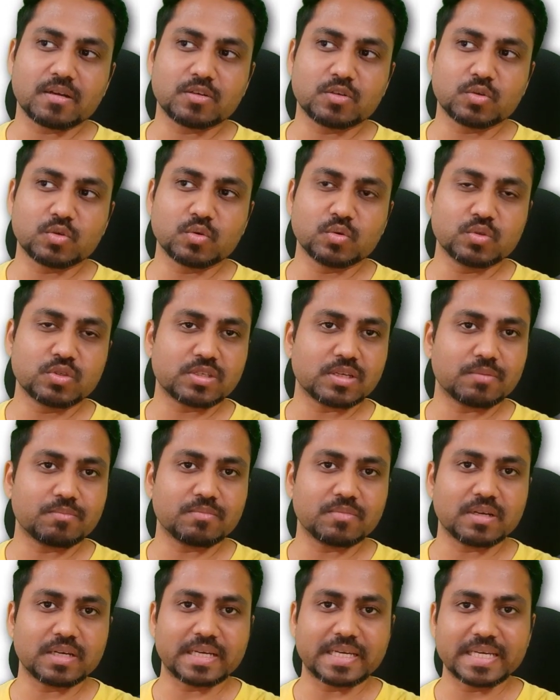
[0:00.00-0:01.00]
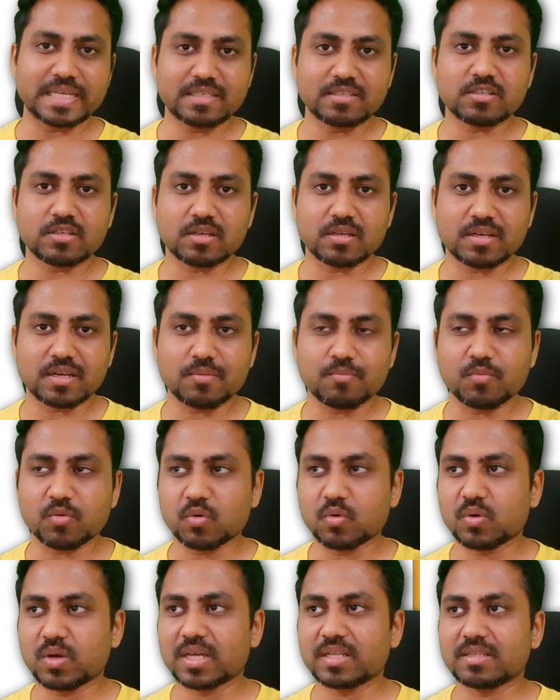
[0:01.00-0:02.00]
to some Git repo,
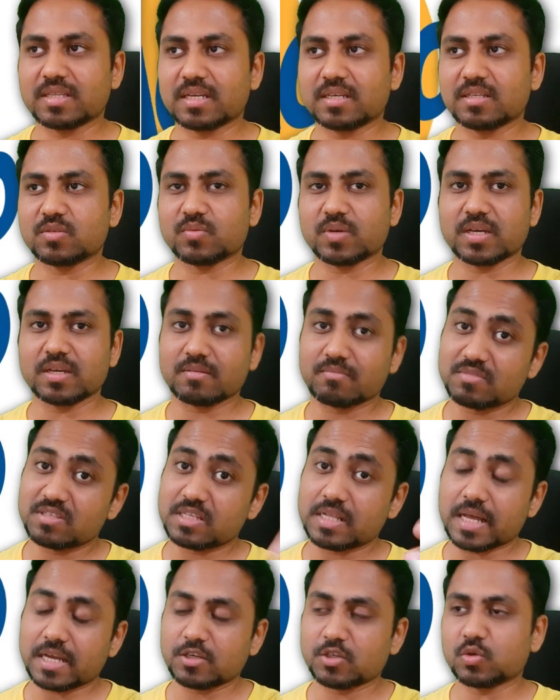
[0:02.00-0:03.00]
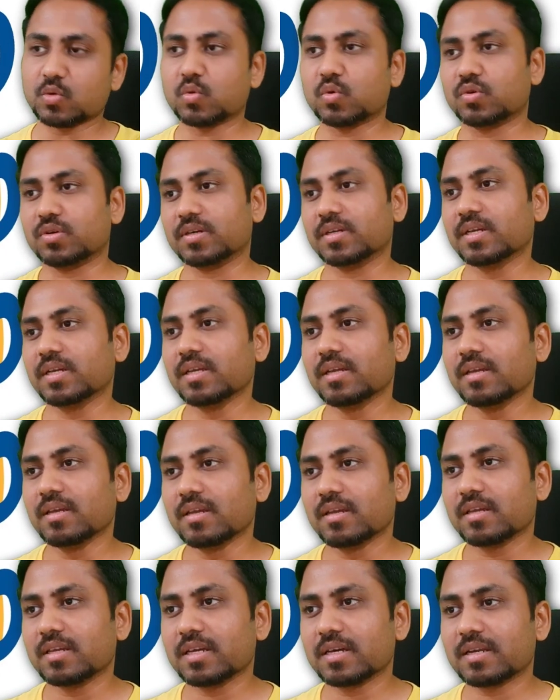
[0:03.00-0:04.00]
and that why /code.
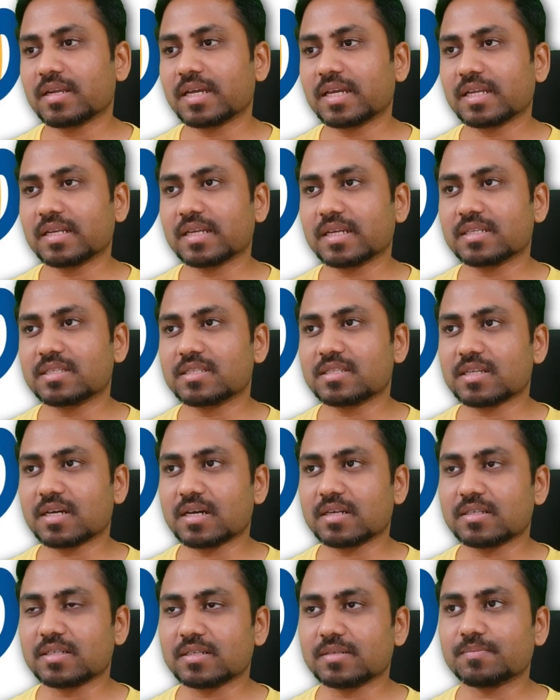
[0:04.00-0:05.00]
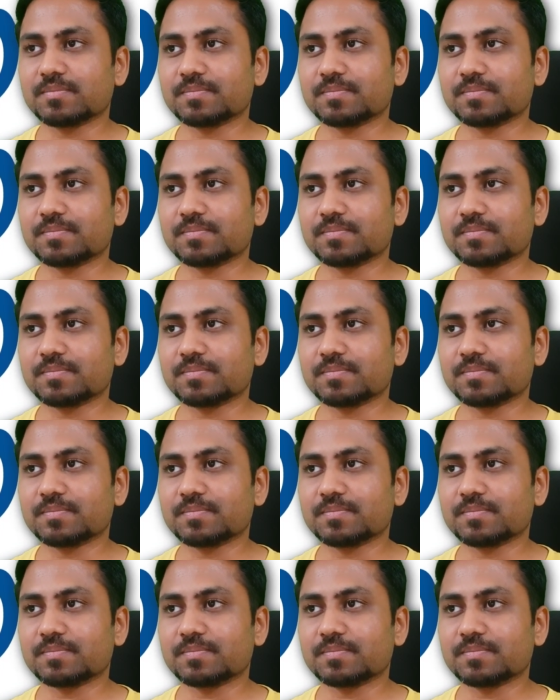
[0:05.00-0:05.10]
Here I can get started.